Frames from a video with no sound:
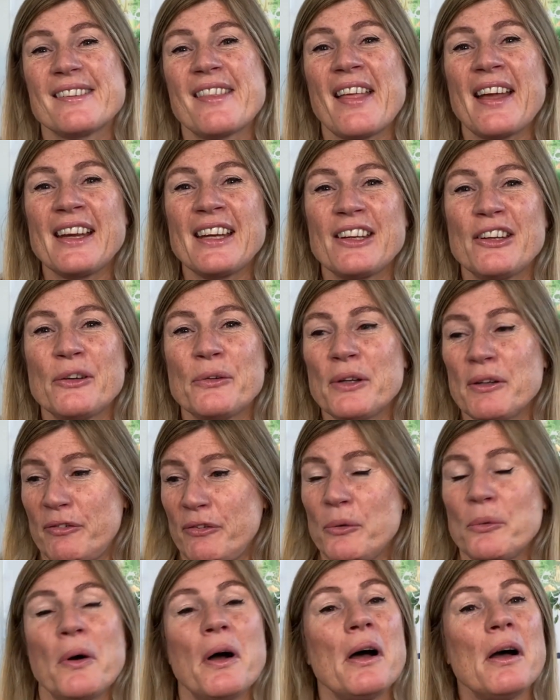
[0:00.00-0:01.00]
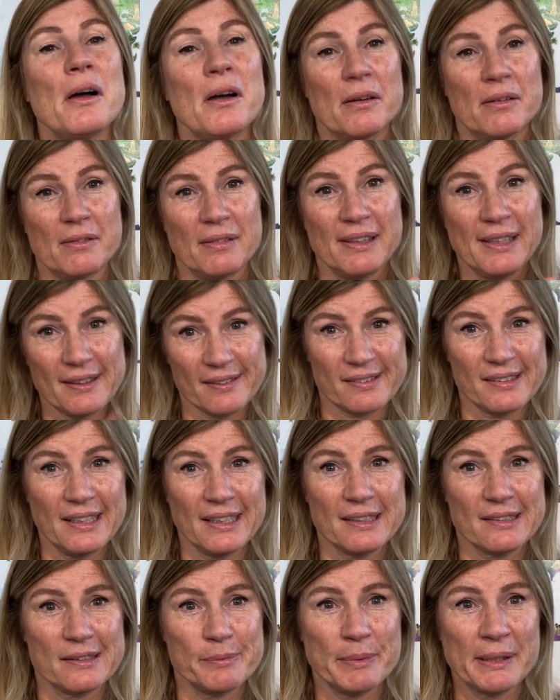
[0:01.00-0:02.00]
Thank you if you are
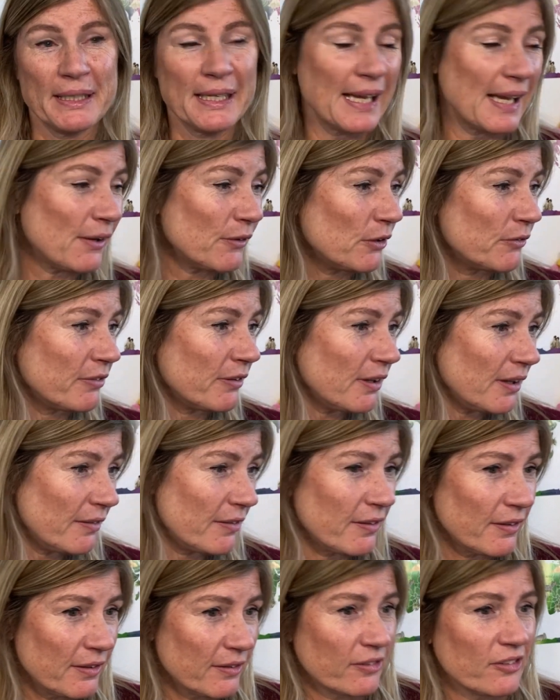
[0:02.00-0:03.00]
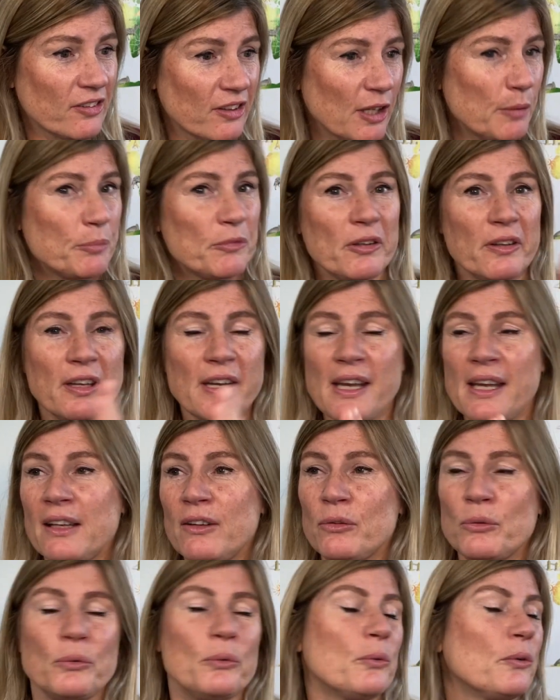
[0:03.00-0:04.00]
listening to me now. You've either skipped to the
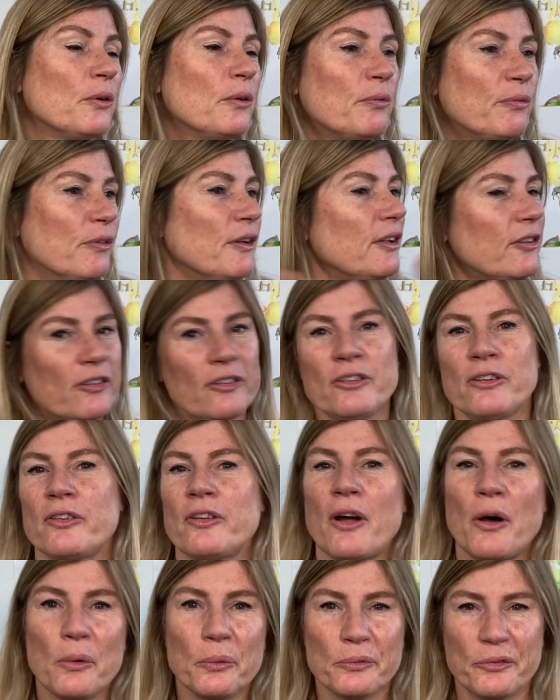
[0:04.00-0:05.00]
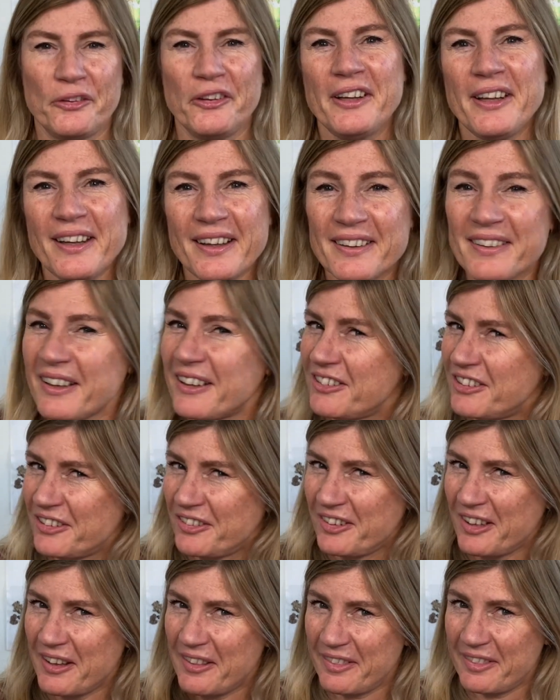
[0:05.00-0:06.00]
end or you've listened to the whole thing, and I just
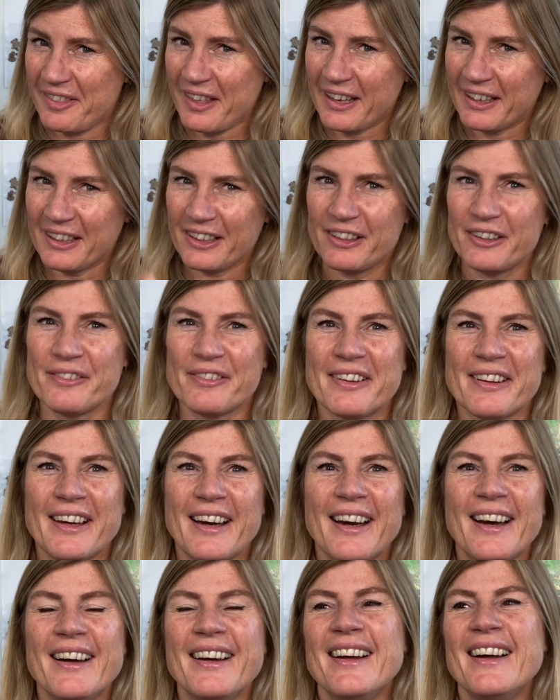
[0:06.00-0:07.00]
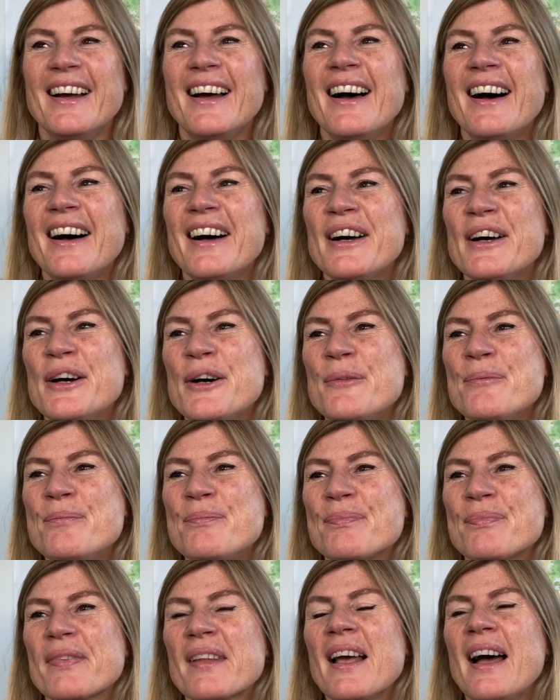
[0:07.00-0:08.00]
say thank you for that.
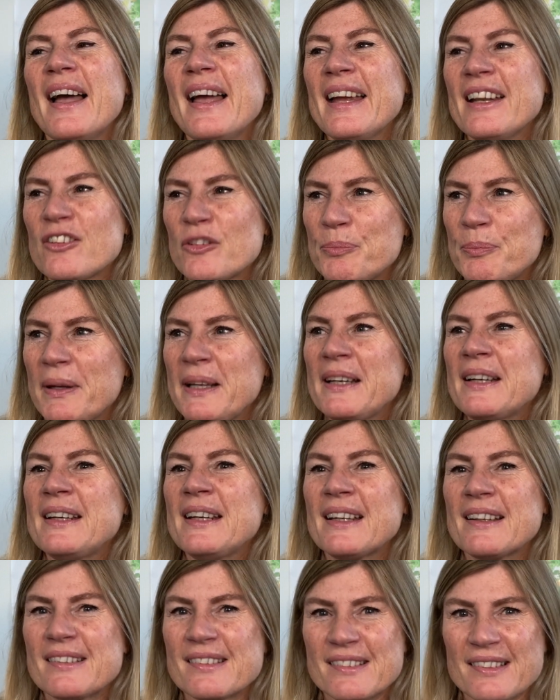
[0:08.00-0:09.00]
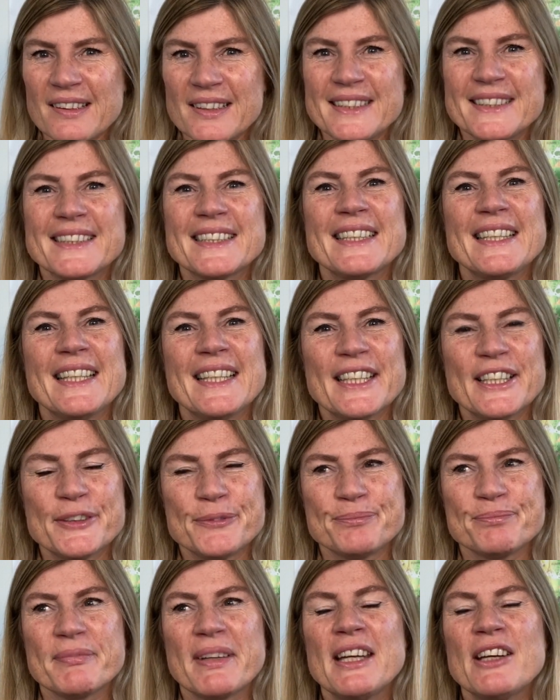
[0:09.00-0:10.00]
It's been an exciting year.
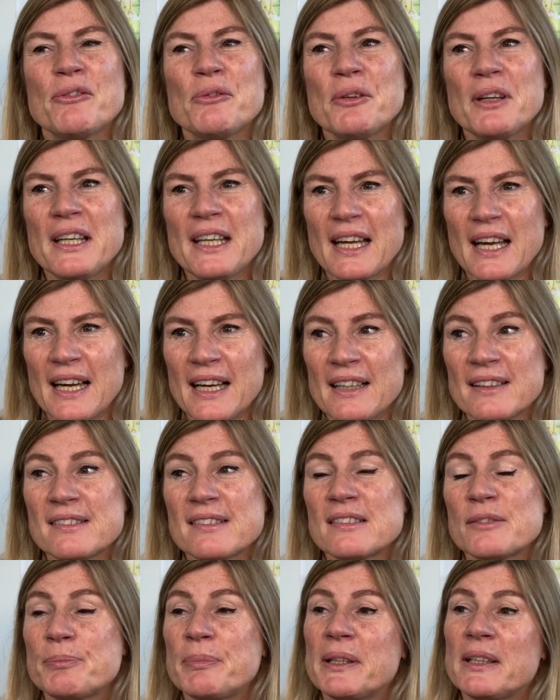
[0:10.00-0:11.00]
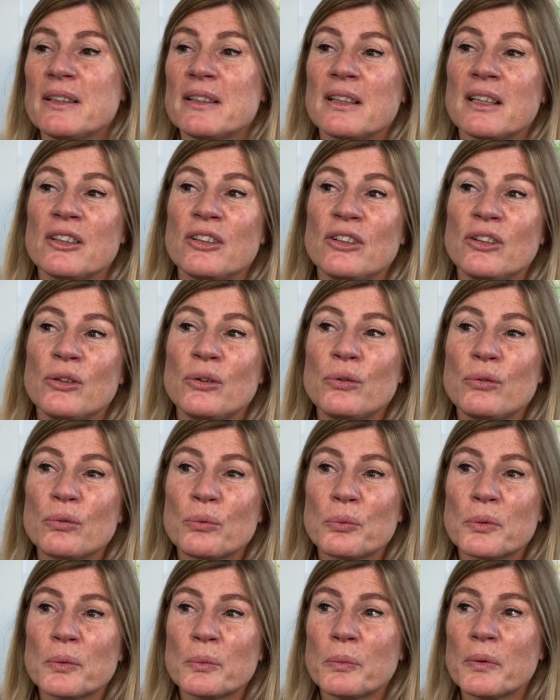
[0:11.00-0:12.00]
It really has. It's been an
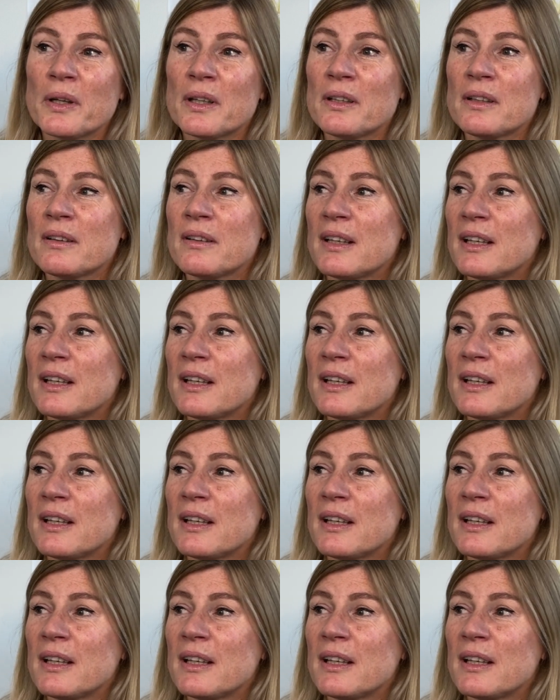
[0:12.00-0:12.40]
unusual one.